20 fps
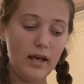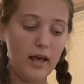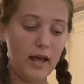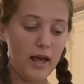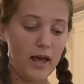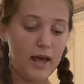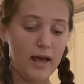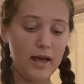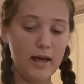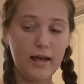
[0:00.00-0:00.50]

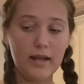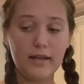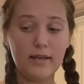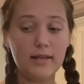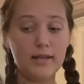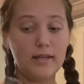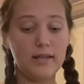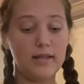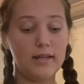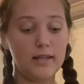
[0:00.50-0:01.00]

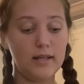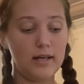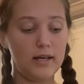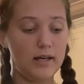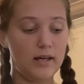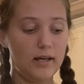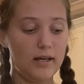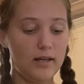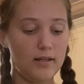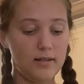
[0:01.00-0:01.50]
And
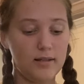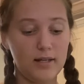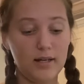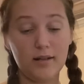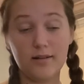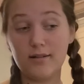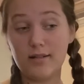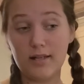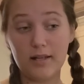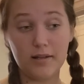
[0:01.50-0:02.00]
the
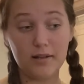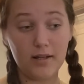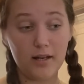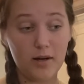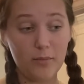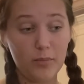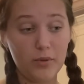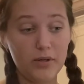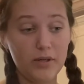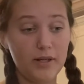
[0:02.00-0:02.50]
next thing that I
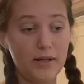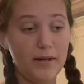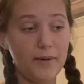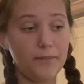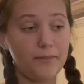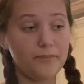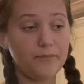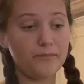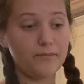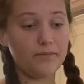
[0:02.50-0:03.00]
put
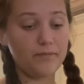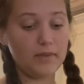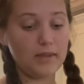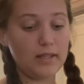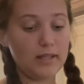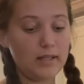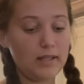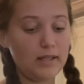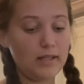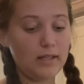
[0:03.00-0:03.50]

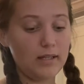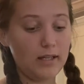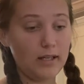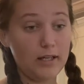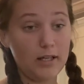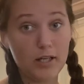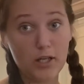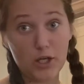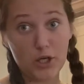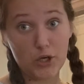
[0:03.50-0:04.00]

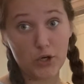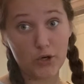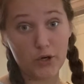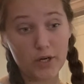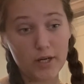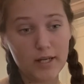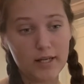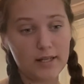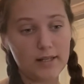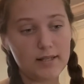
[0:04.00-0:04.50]
in here
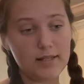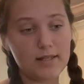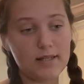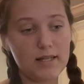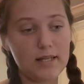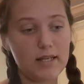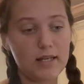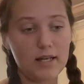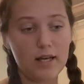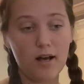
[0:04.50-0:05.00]
is
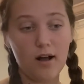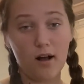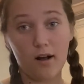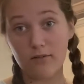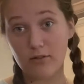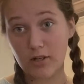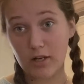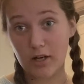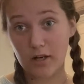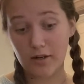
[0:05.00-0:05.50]
the
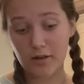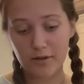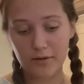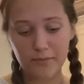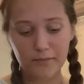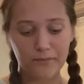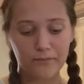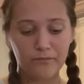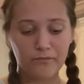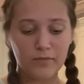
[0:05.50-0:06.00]
avocado.
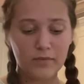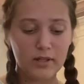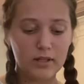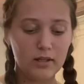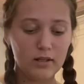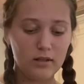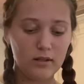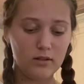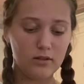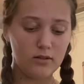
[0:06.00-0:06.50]

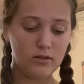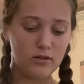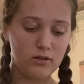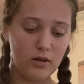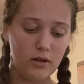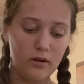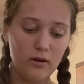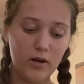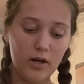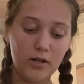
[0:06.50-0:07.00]

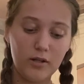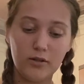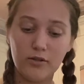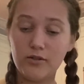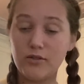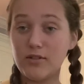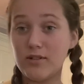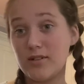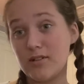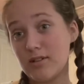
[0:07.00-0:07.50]
So I'll
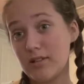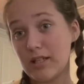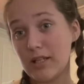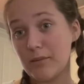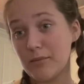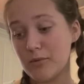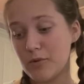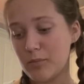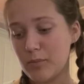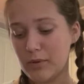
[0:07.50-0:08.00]
use the
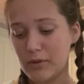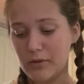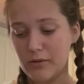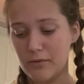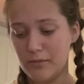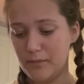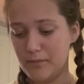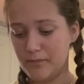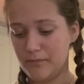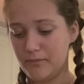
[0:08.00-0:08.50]
same
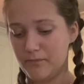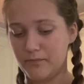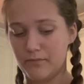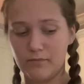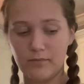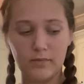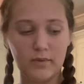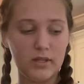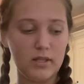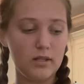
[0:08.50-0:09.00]
spoon
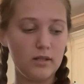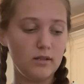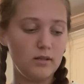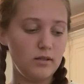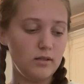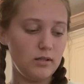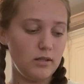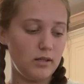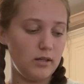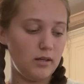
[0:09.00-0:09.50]

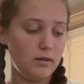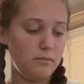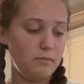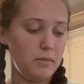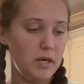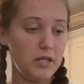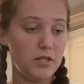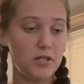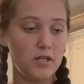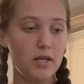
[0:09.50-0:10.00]
to
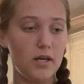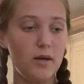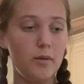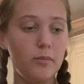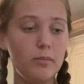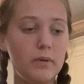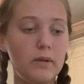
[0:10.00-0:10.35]
mash up